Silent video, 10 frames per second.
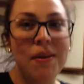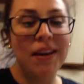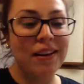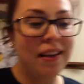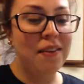make
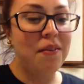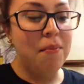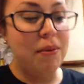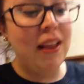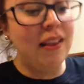another
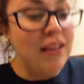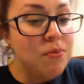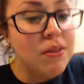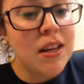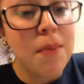one, but then this
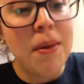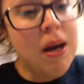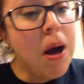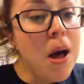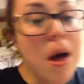one's gonna be
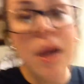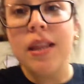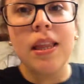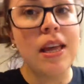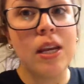gone,
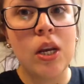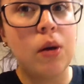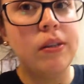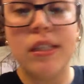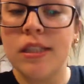and then, you
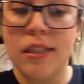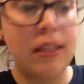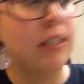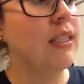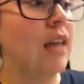know, just
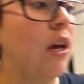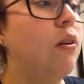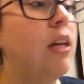the cycle